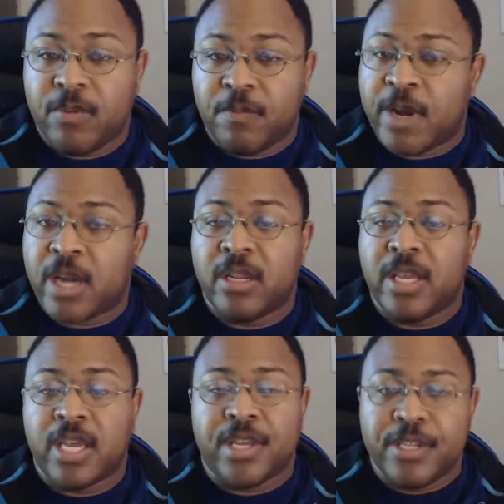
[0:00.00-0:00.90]
will finally
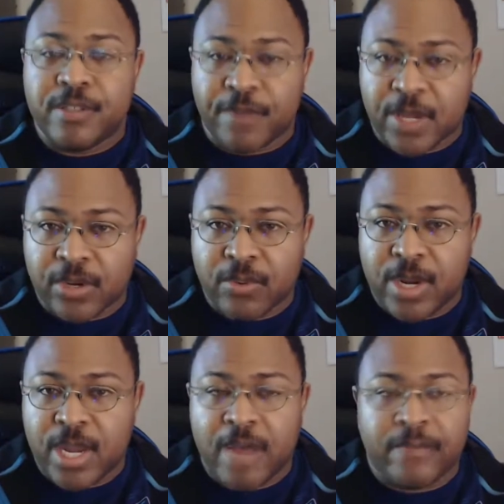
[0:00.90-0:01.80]
get his
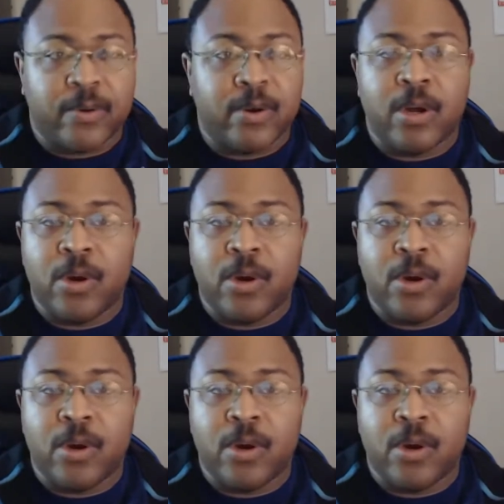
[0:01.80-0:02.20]
victory after a